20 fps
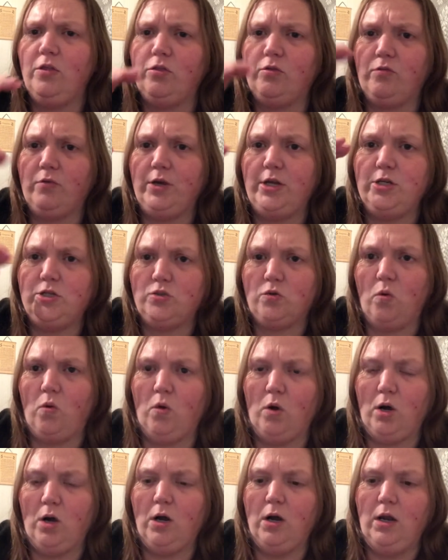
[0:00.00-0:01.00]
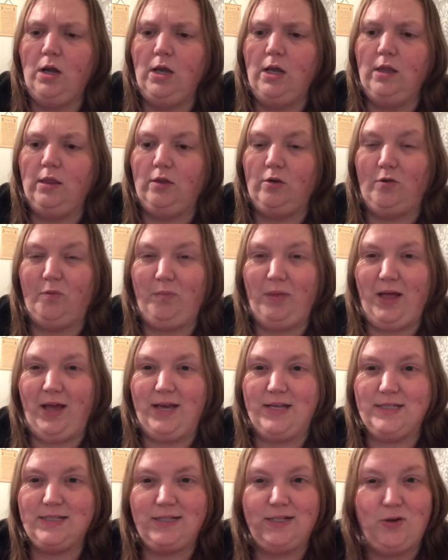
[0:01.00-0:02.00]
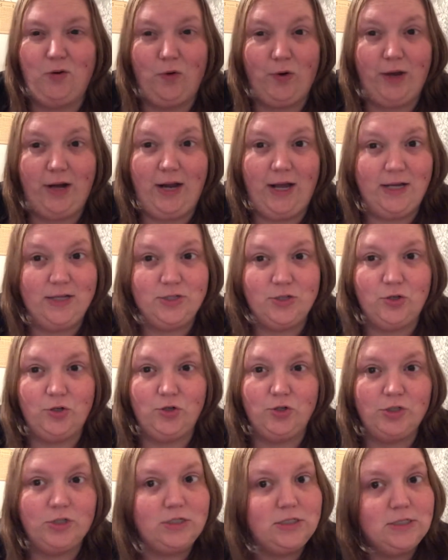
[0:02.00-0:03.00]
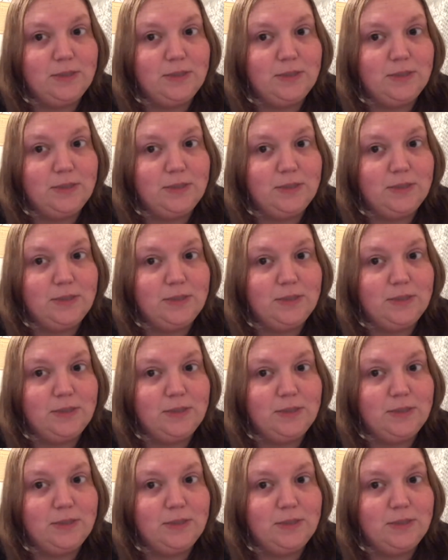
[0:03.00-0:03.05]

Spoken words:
3-drawer little plastic organizer